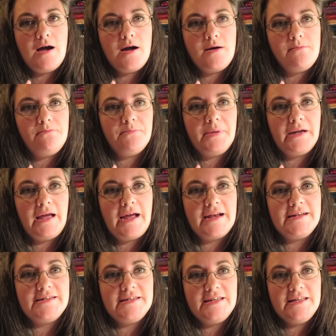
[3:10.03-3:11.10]
um, but
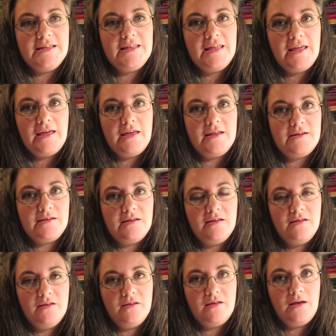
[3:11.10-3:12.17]
I did get.
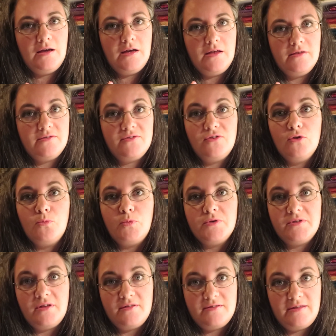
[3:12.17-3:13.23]
Uh, soup
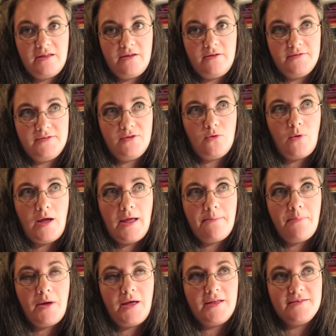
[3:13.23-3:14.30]
was on sale, so I
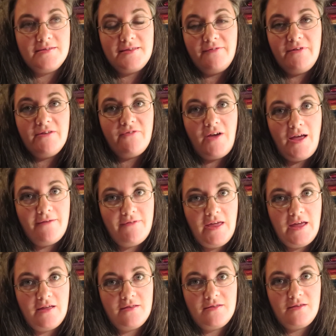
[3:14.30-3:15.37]
bought 75
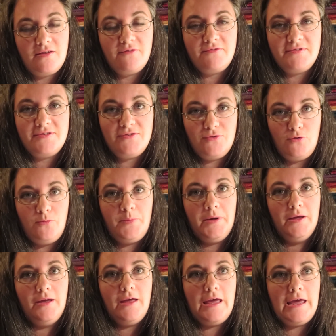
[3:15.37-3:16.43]
cans of soup
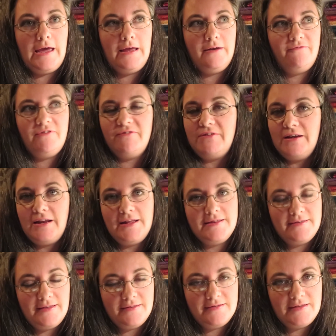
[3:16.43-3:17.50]
at
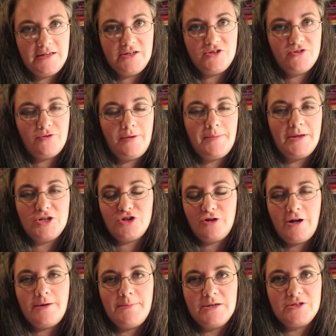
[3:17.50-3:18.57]
59 cents each. So I'm not
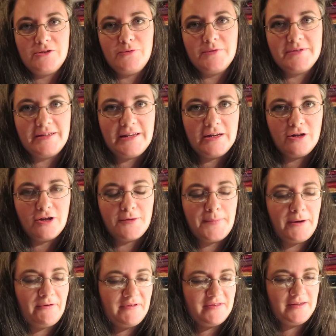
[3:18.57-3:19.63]
sure how much that was. I didn't look at
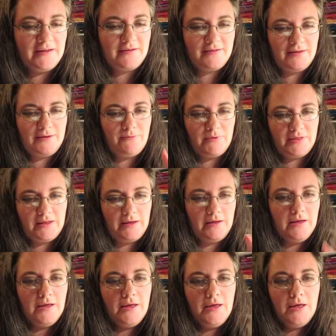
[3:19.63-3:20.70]
my receipt to see what the